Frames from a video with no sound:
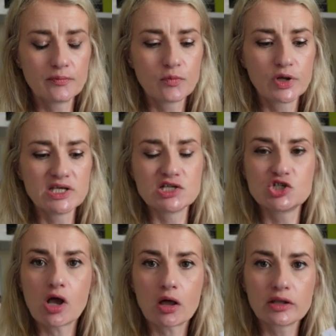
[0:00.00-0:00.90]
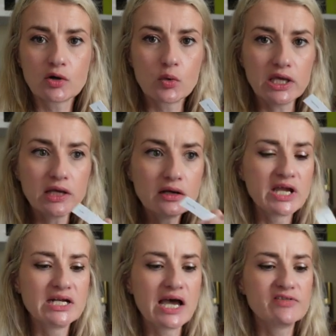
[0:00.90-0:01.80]
what is it, Chocolate Queen
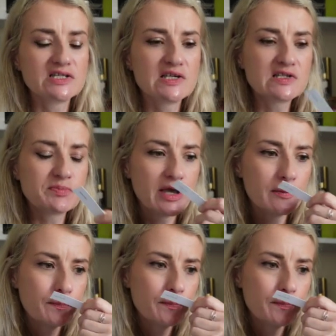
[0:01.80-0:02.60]
by Navitus, but